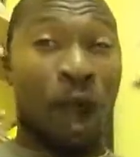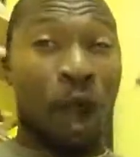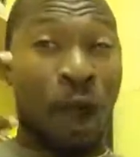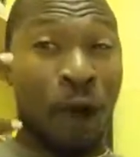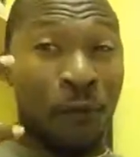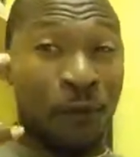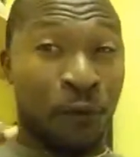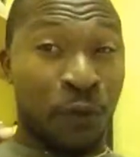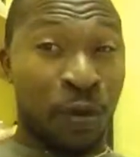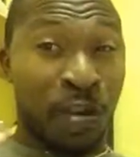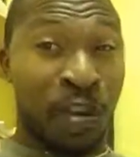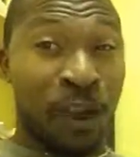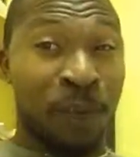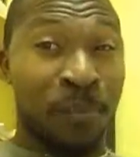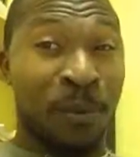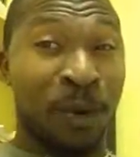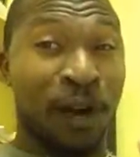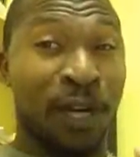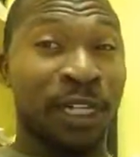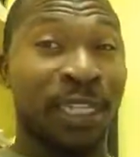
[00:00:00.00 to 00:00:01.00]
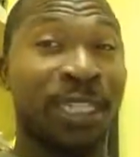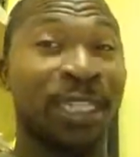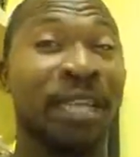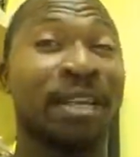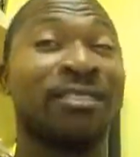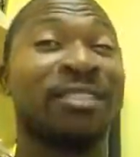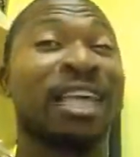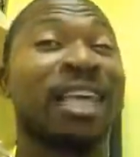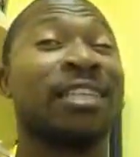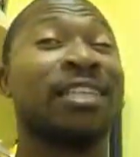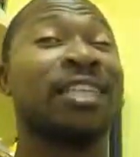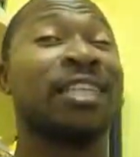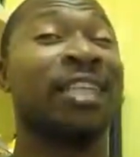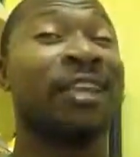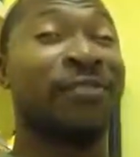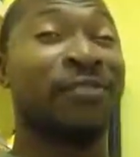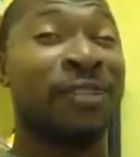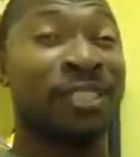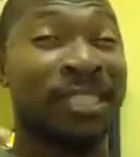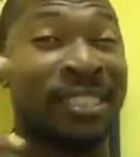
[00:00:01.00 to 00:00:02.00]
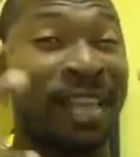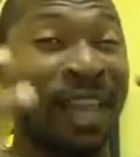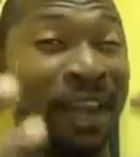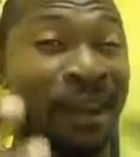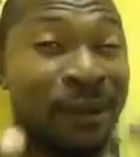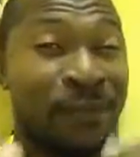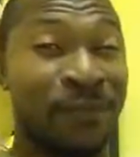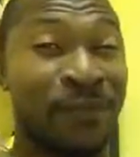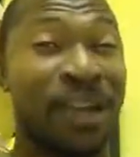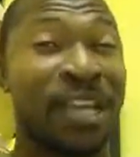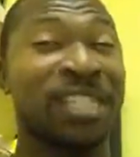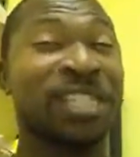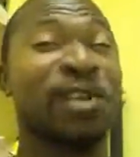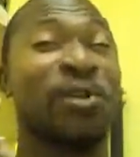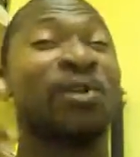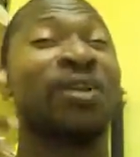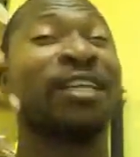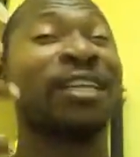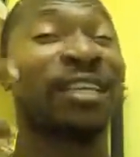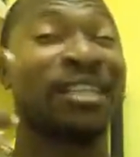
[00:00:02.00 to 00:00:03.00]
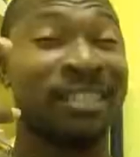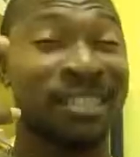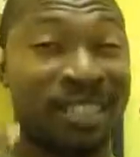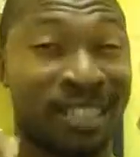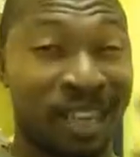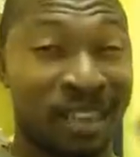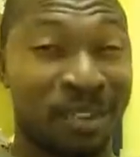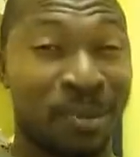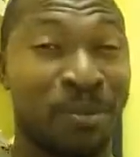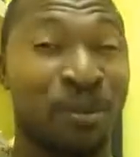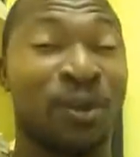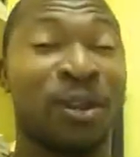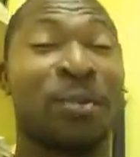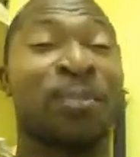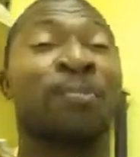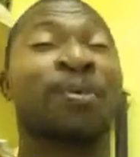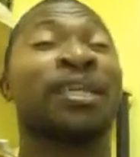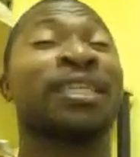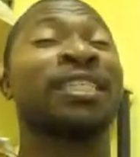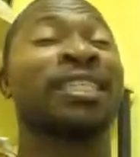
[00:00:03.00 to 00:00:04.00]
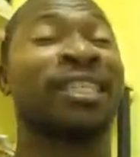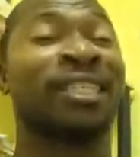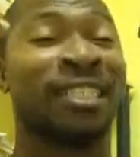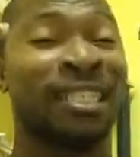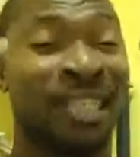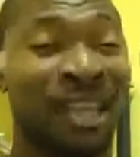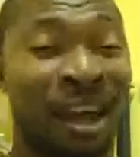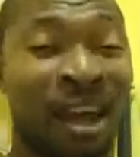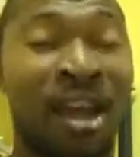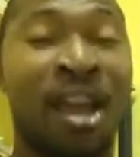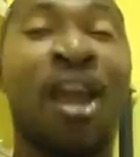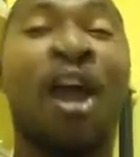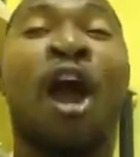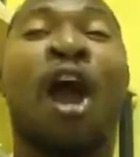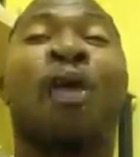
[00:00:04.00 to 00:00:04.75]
offering up ourselves as a living sacrifice, holy and acceptable to please unto God?